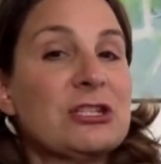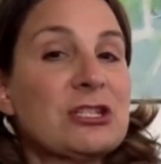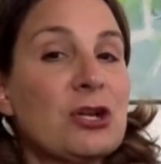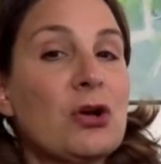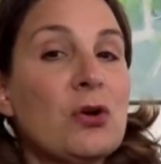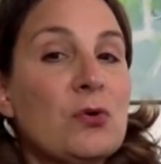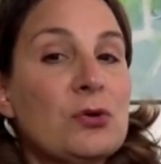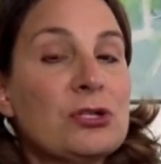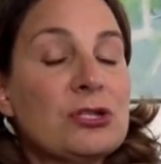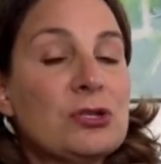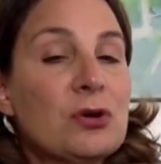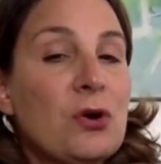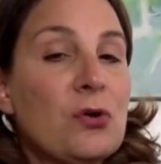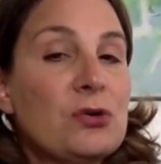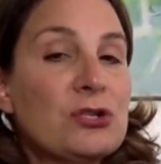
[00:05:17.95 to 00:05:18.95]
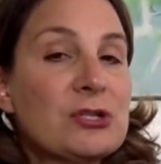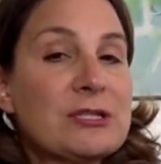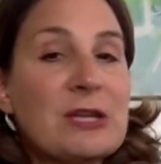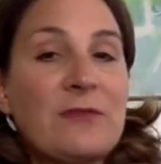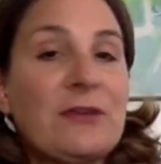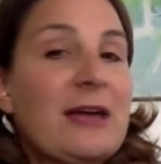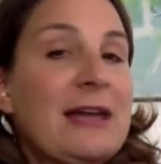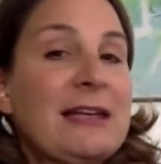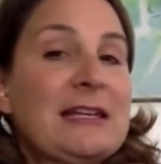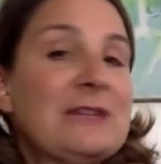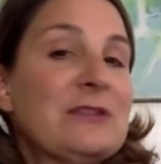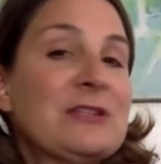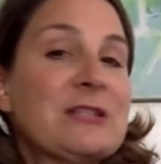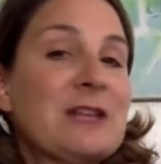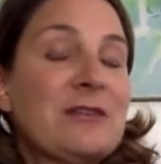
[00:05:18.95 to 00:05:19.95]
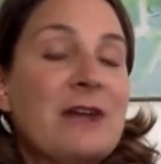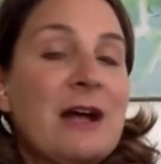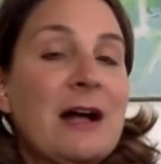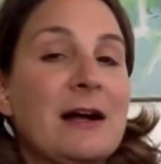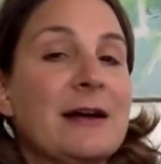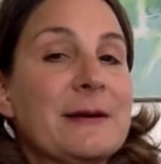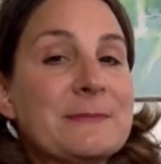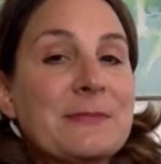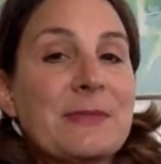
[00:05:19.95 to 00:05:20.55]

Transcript: hold yourself. You kind of give yourself a hug.